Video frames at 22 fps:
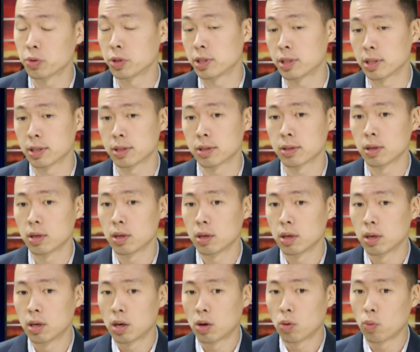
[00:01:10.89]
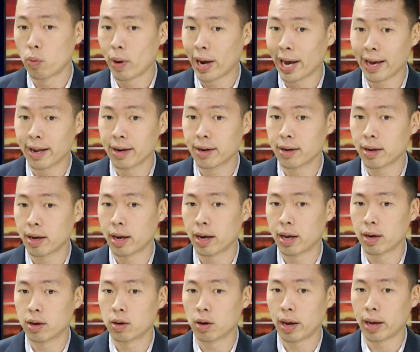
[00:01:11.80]
It's just when
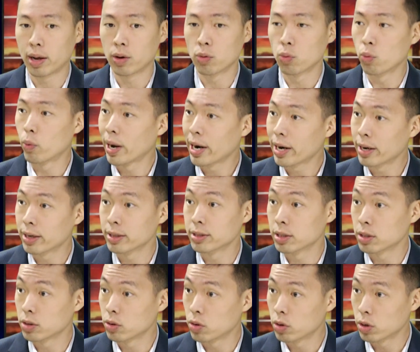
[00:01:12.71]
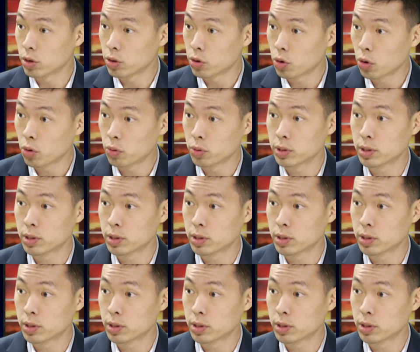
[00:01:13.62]
and where is it going to grow?